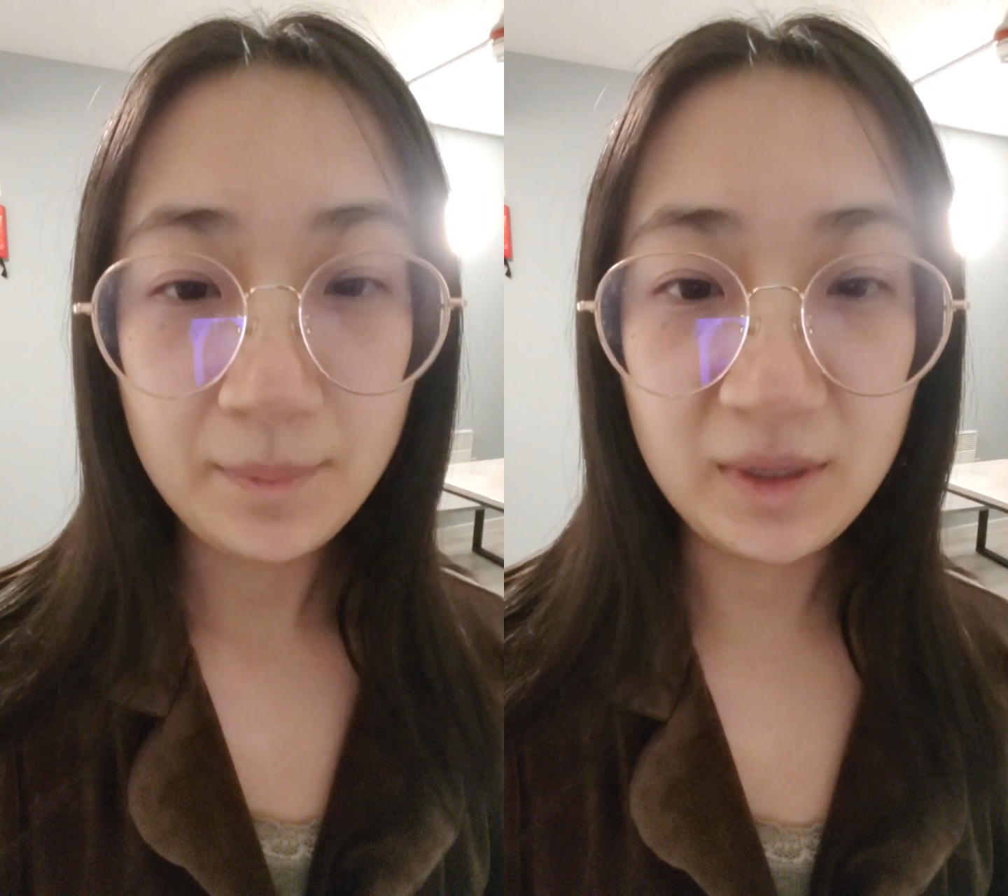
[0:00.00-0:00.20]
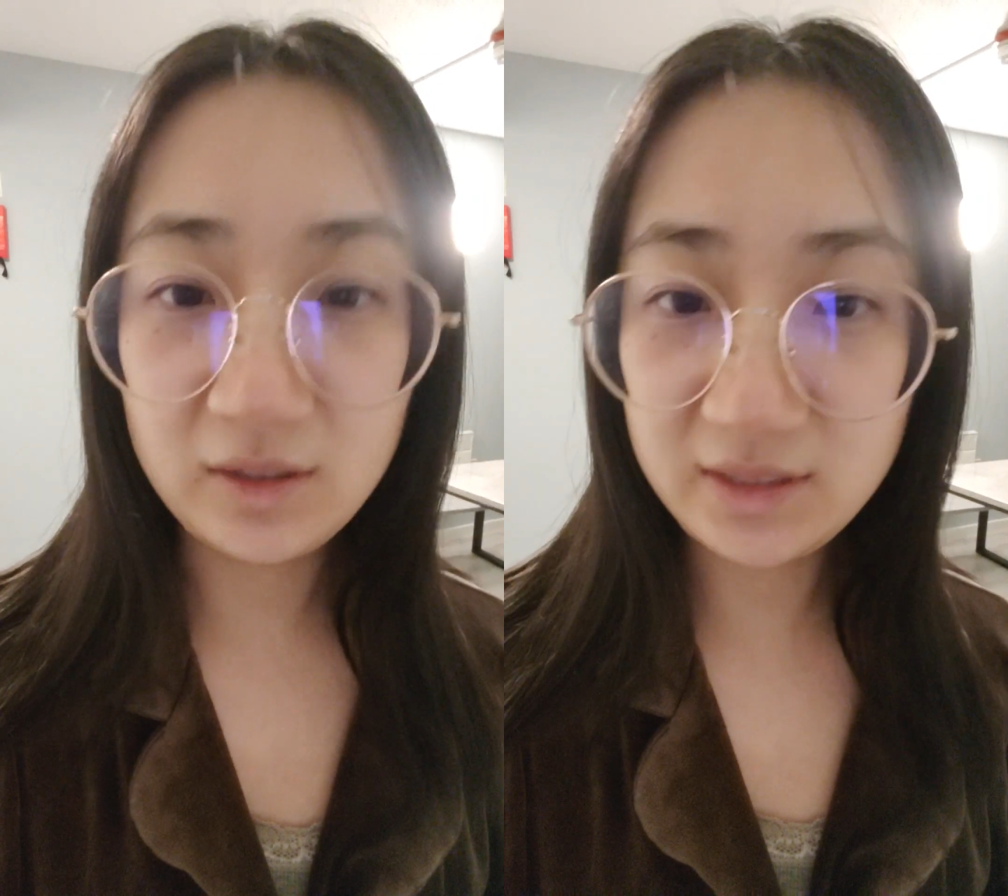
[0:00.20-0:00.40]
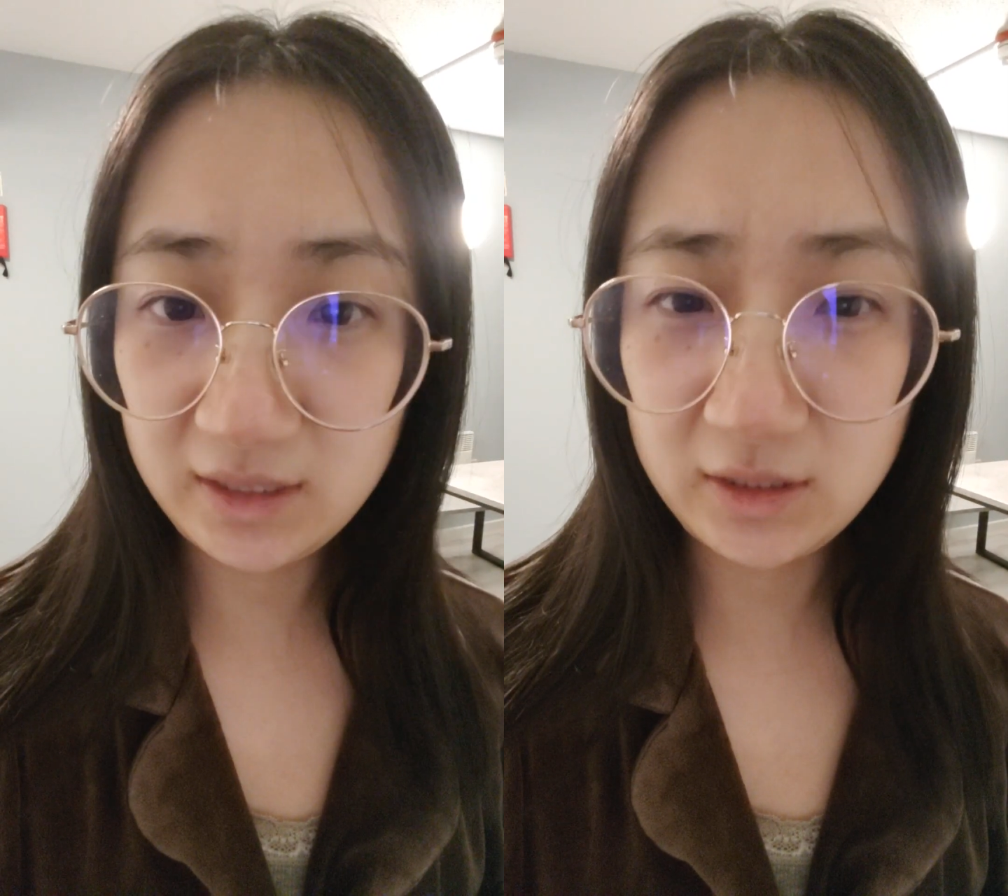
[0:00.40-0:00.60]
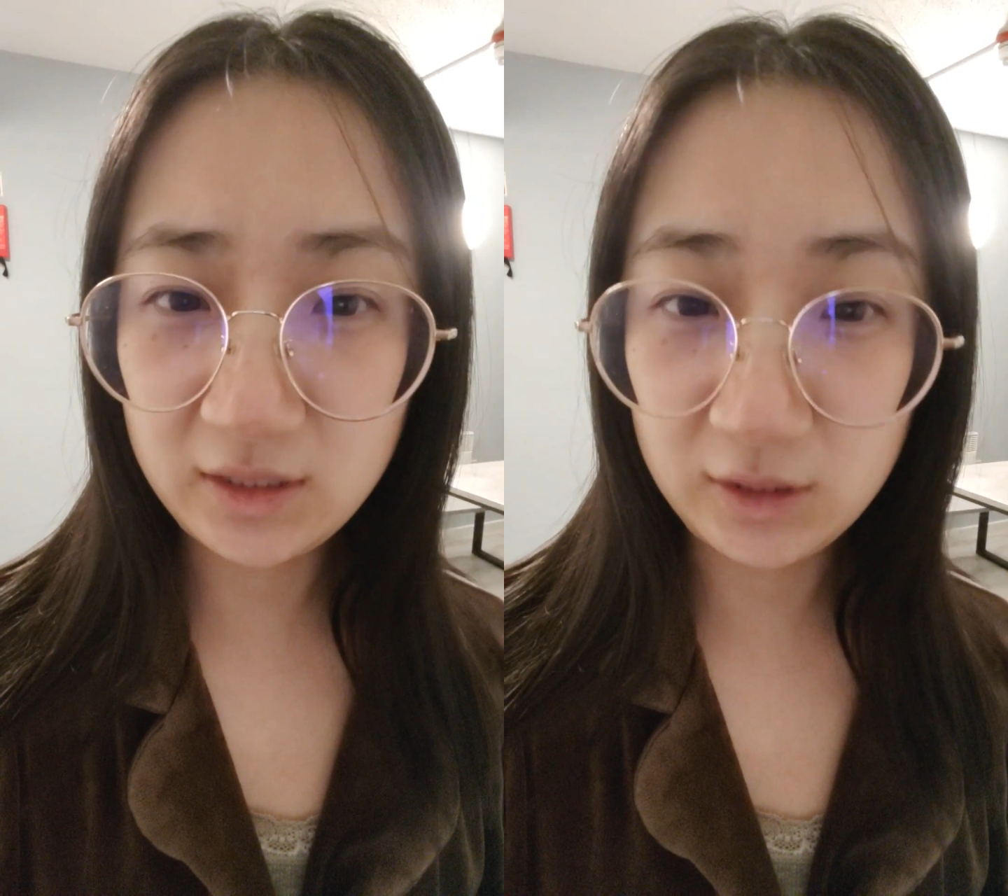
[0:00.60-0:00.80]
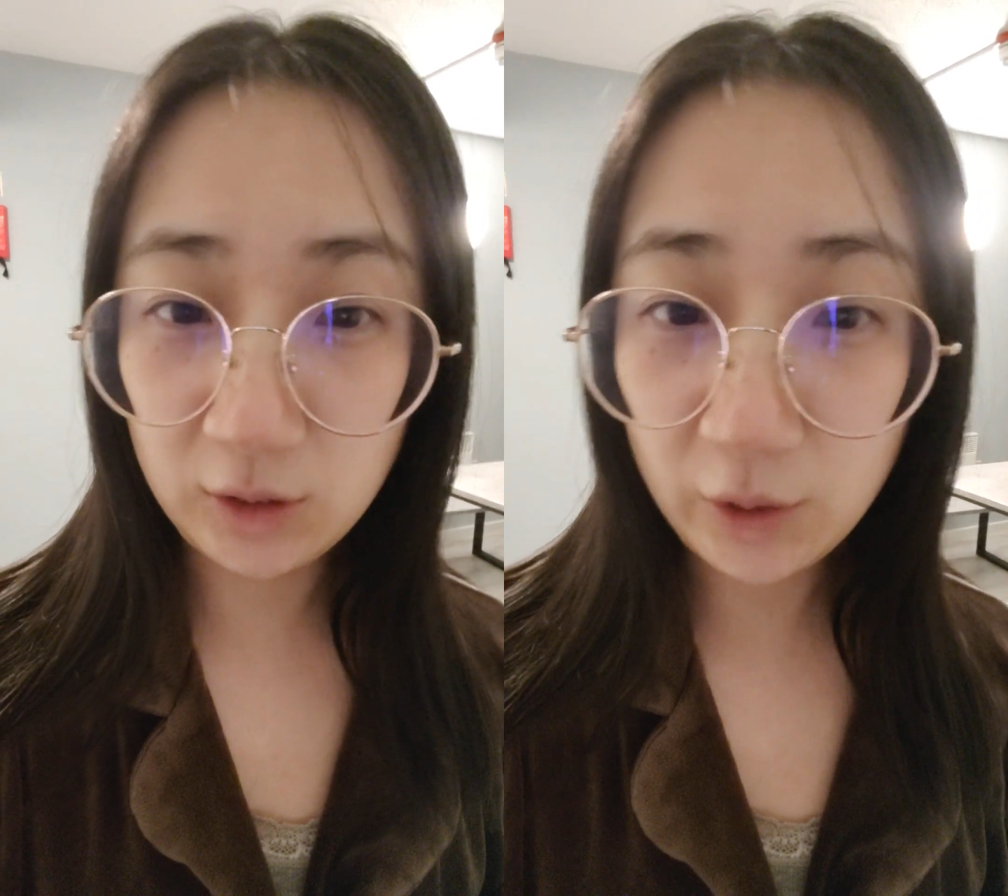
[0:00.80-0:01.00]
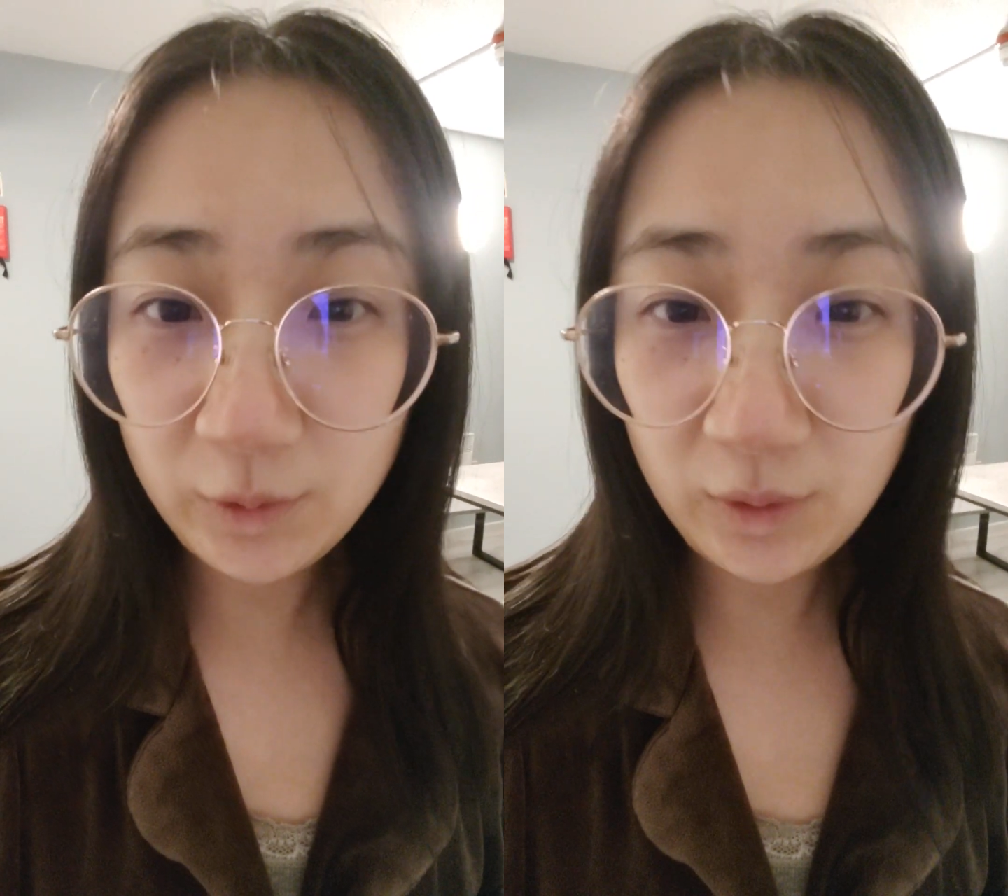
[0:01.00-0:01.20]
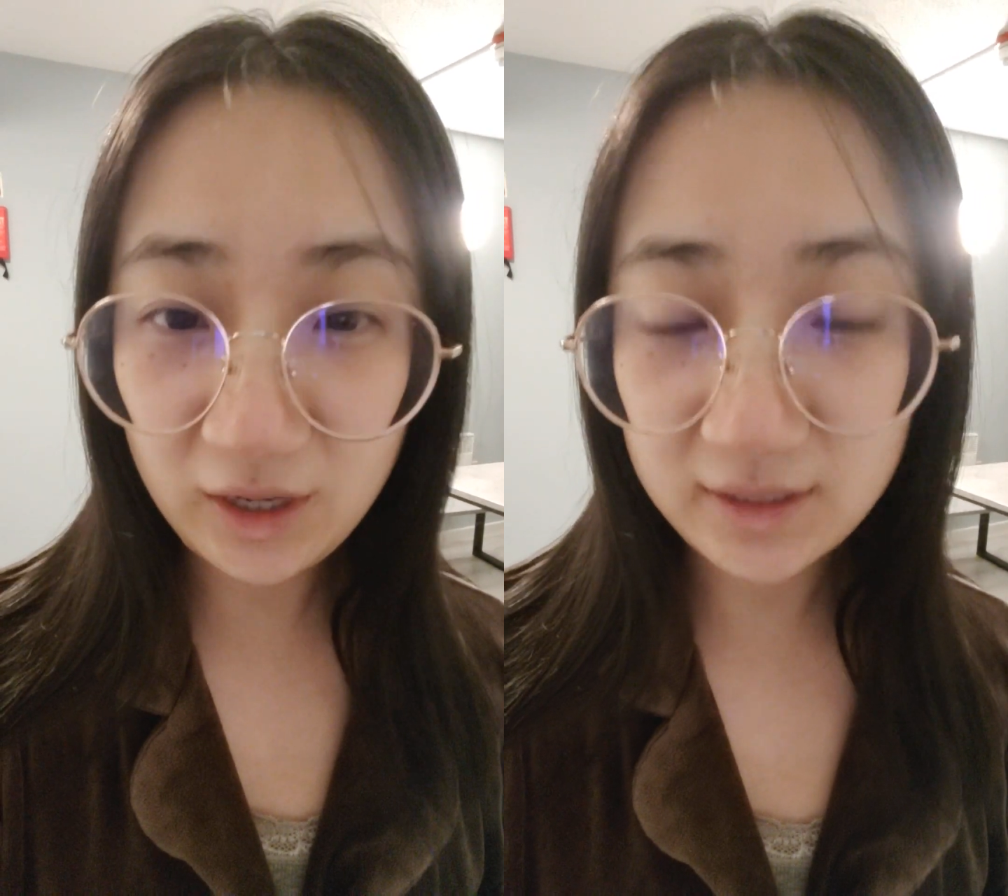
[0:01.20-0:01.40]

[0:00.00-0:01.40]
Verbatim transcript: because there's no